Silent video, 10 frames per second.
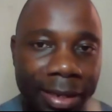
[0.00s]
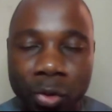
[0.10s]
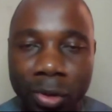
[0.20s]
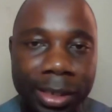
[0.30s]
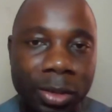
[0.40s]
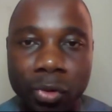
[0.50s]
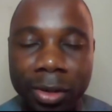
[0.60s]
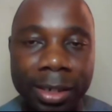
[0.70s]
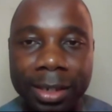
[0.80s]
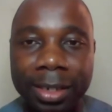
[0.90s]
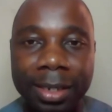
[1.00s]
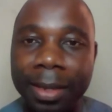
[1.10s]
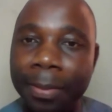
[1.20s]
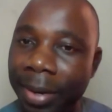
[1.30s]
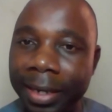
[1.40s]
twists to it,
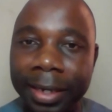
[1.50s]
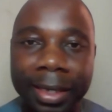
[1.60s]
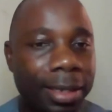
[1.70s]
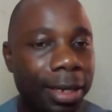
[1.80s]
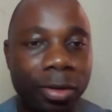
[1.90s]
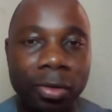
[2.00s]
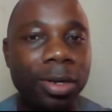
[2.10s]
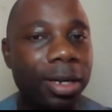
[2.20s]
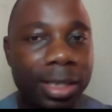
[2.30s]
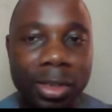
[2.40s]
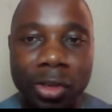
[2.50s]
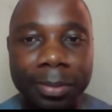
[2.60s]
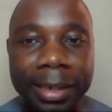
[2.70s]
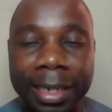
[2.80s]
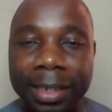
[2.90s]
depending, you know, it is
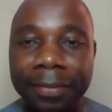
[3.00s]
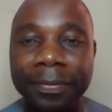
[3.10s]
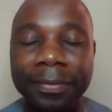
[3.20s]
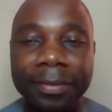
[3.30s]
subjective.